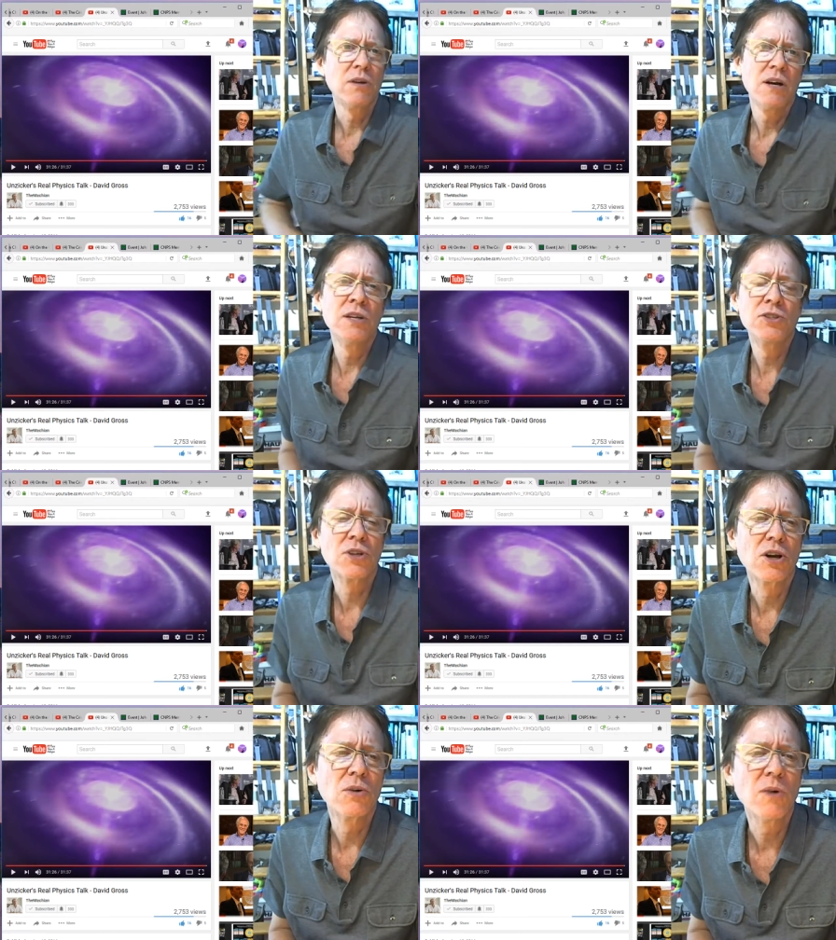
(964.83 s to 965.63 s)

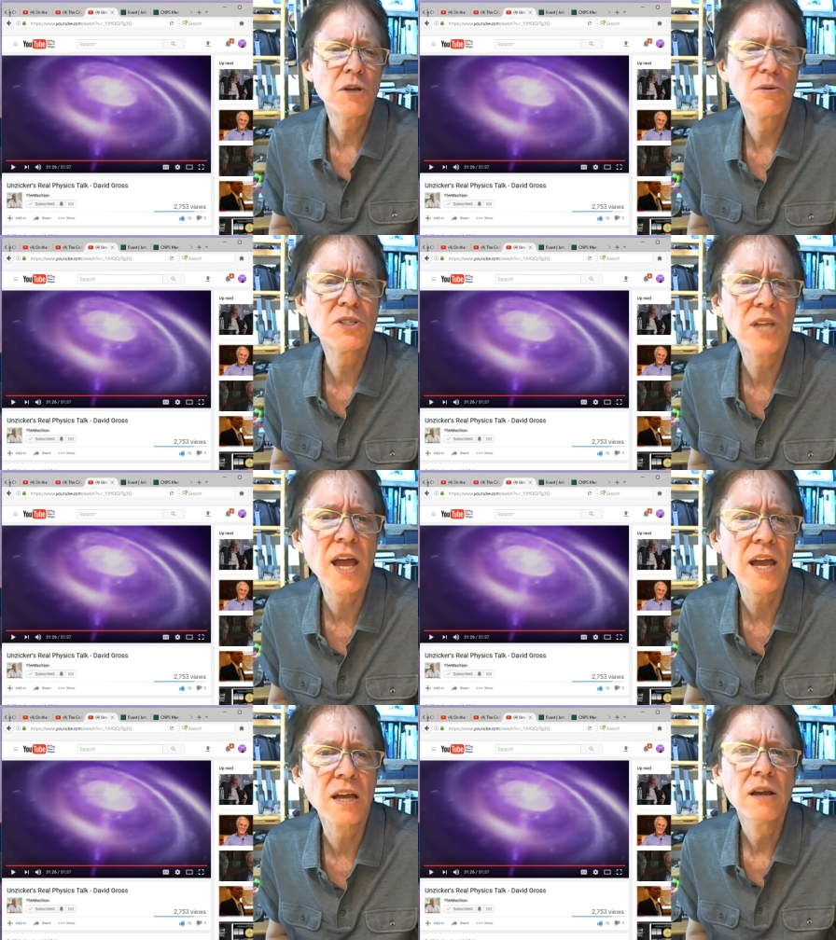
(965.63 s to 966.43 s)
Unzicker, what you were
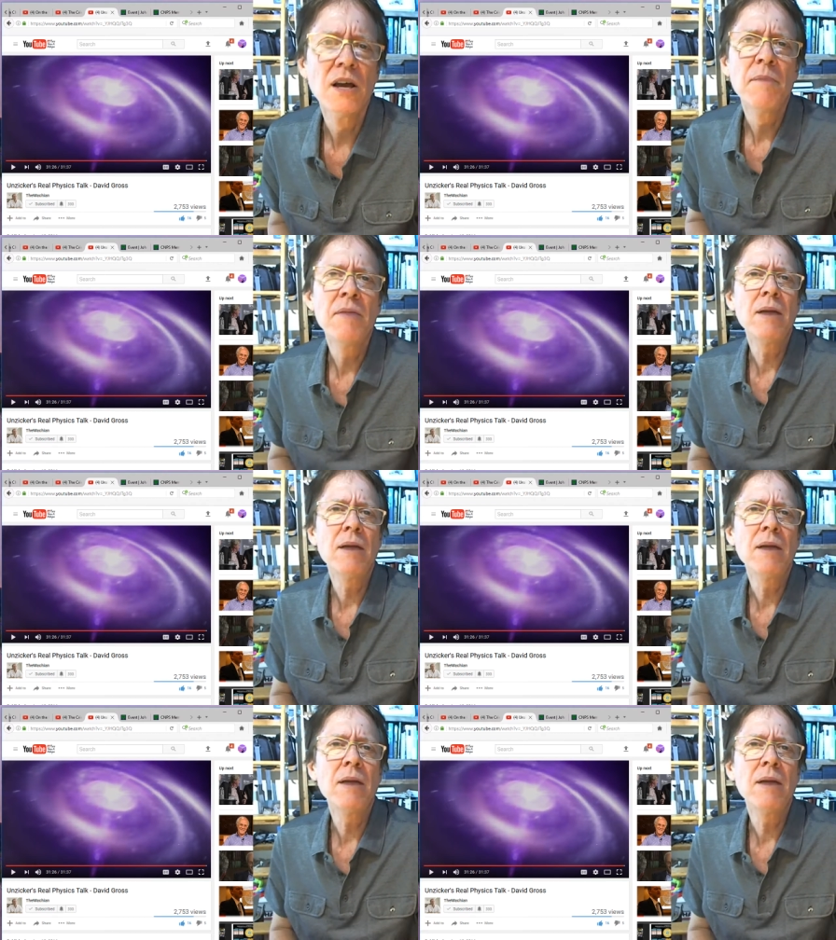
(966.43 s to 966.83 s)
saying may